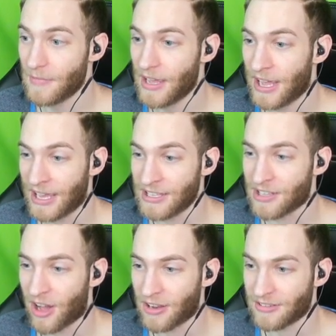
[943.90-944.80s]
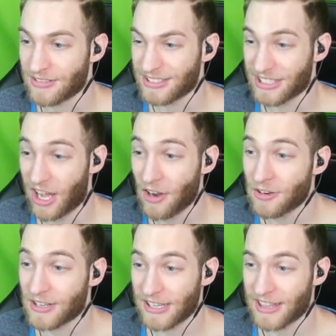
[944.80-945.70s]
See, he's gone.
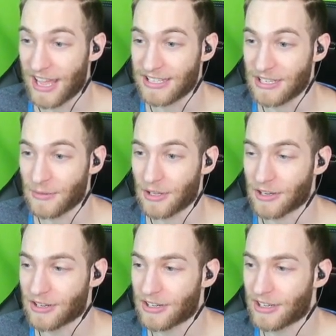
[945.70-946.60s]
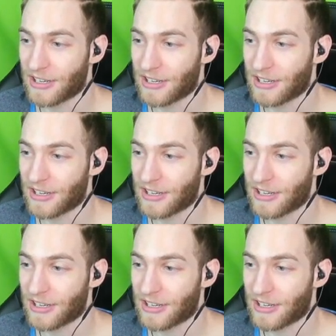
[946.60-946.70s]
Underneath the 18-wheeler.